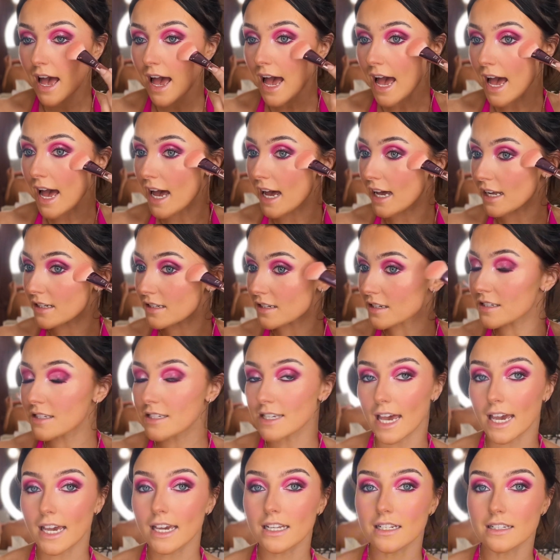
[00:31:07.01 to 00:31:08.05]
and
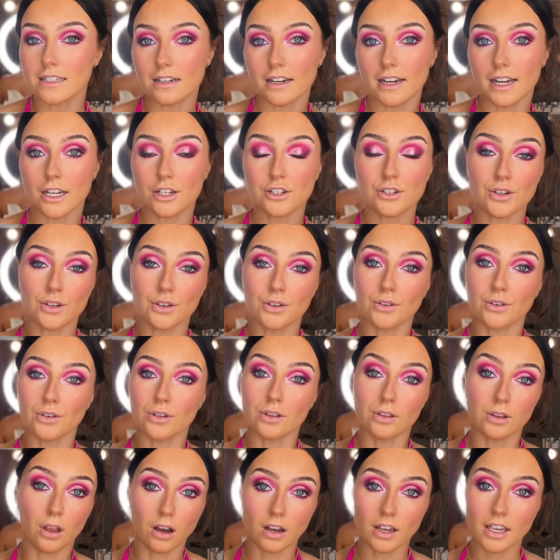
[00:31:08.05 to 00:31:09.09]
secondary to
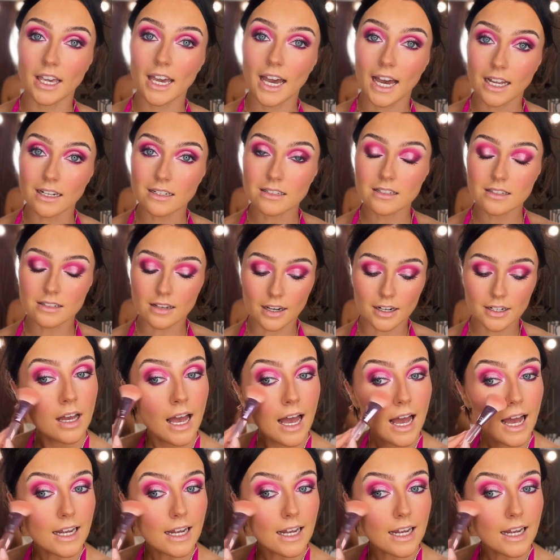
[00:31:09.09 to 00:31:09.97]
lung cancer